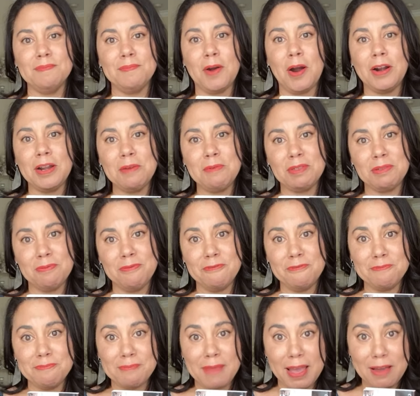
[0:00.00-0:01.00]
party with
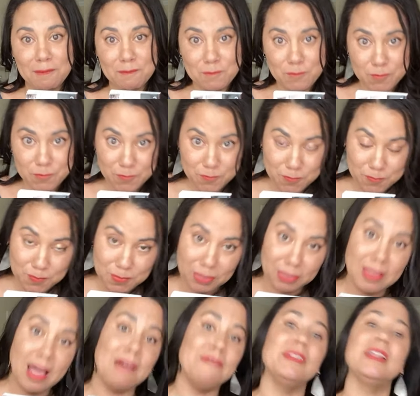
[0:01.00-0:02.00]
my
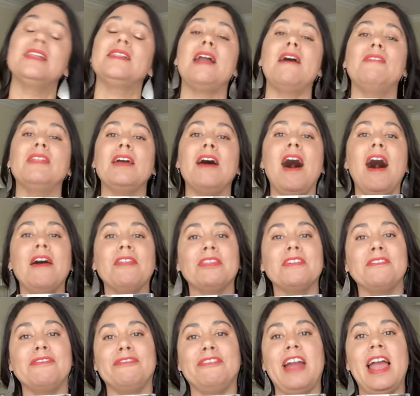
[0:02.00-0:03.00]
lovely, lovely
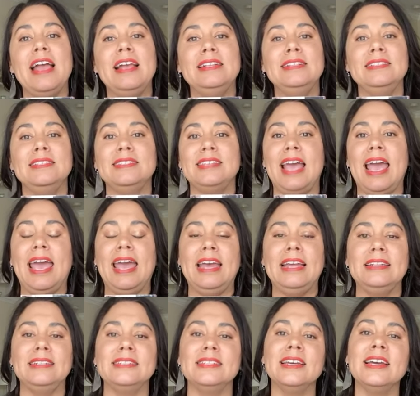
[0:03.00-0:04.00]
author friends
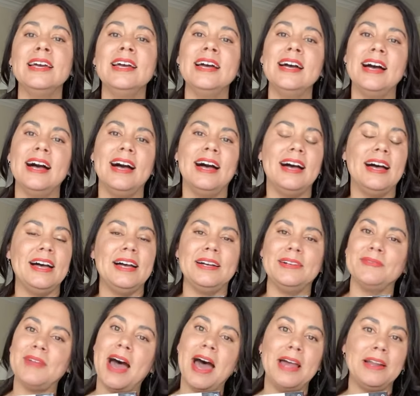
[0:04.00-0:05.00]
and,
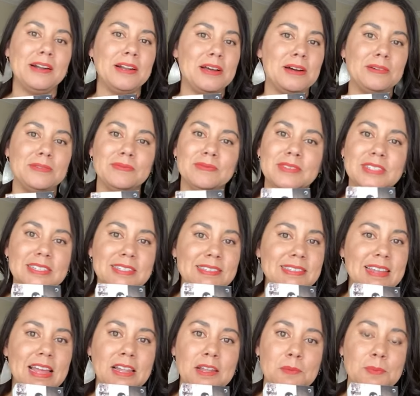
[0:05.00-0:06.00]
I don't know, just
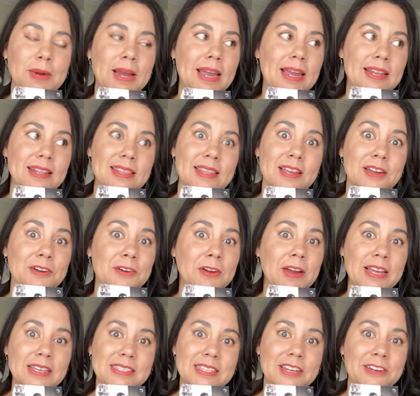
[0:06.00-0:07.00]
celebrate the
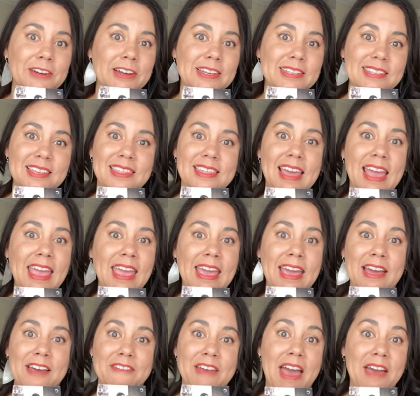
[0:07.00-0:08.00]
crazy, crazy
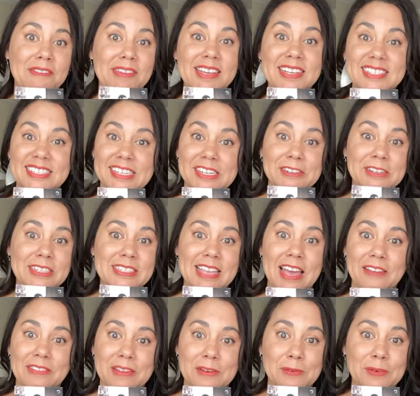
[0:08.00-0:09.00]
thing of having a series
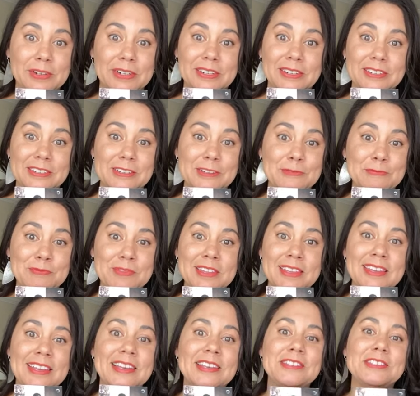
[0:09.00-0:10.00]
out in the world.
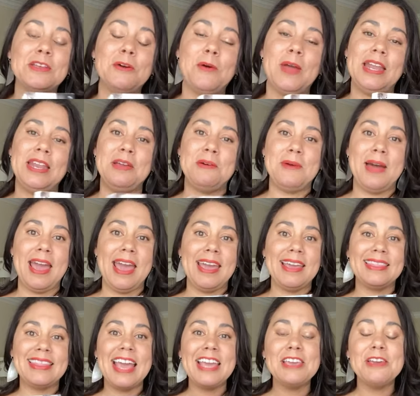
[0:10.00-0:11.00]
So
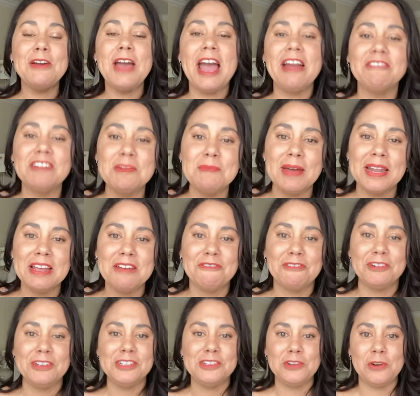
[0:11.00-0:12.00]
anyway, thank you everybody
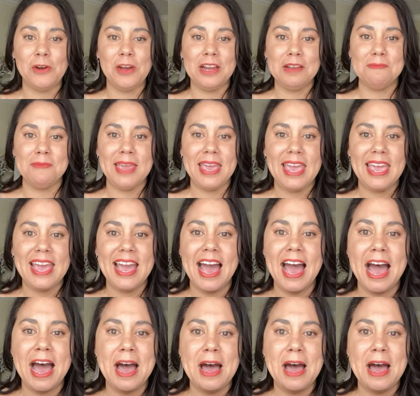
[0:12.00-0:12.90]
for joining me.